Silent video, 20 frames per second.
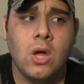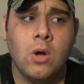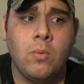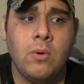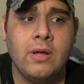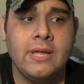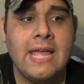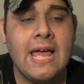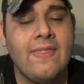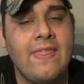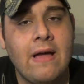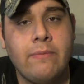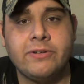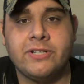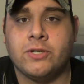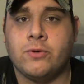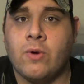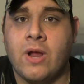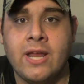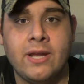Well, yeah, that
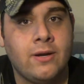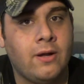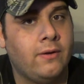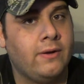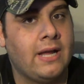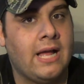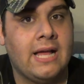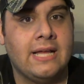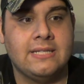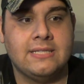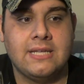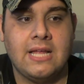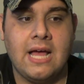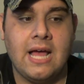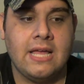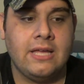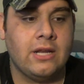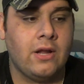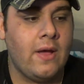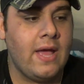was great and all, guys.
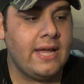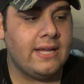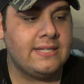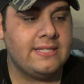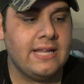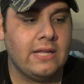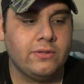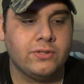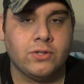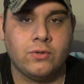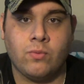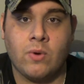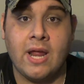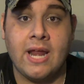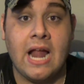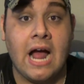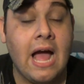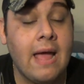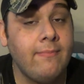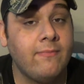Excel's
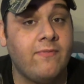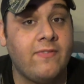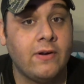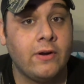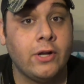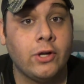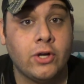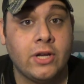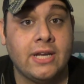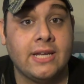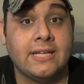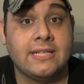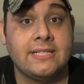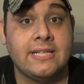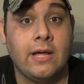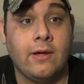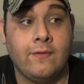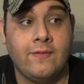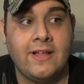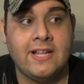great. I'm very good at
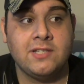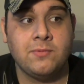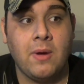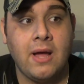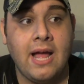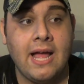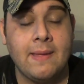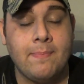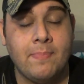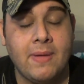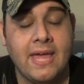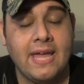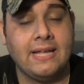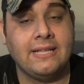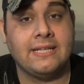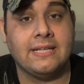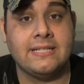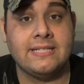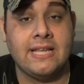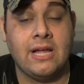Excel. That's why I
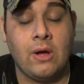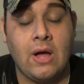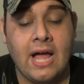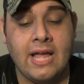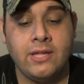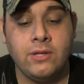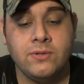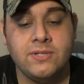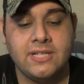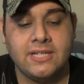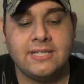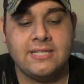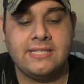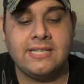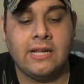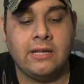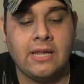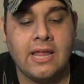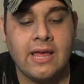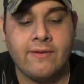picked Excel. I use
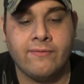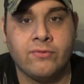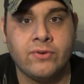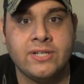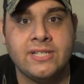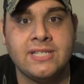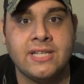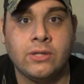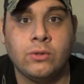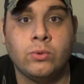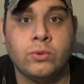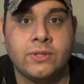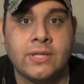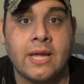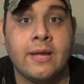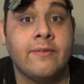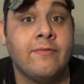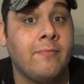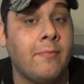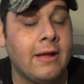Excel every single
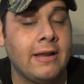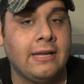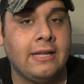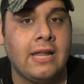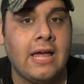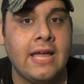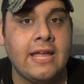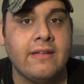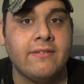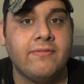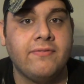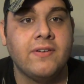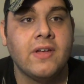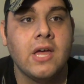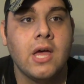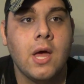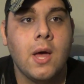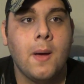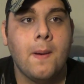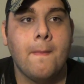day of my
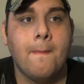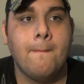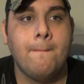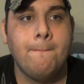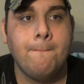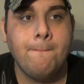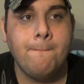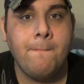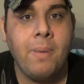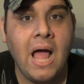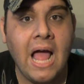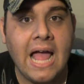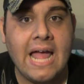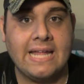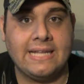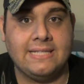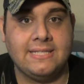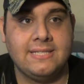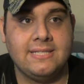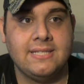life.
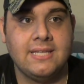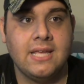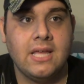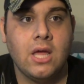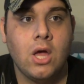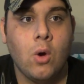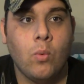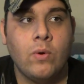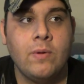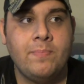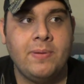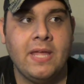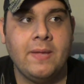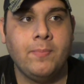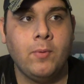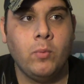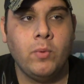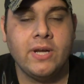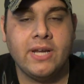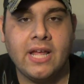But when
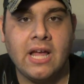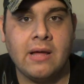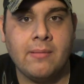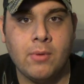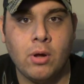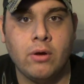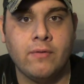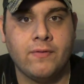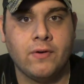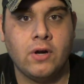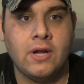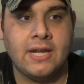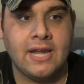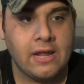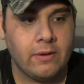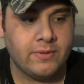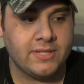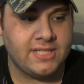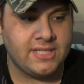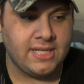people would come over and
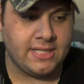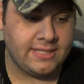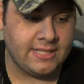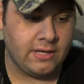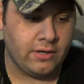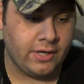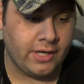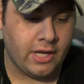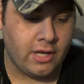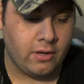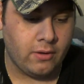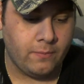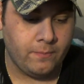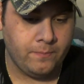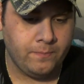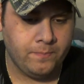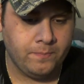they would sit there and go,